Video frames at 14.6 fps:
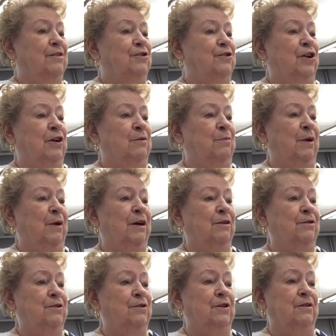Jane
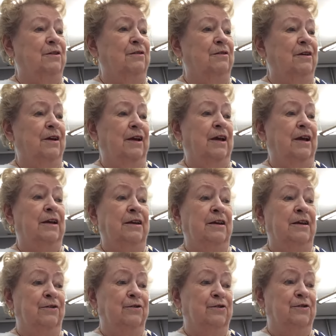Patterson, 80
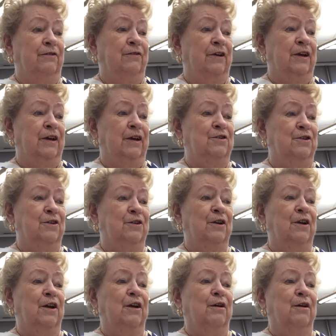years of age,
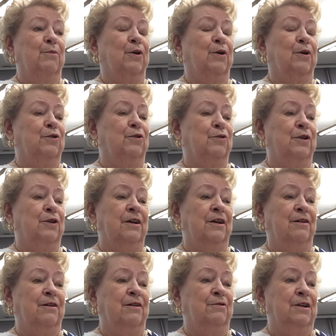born Greene
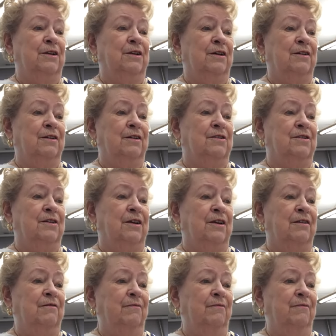County, Tennessee.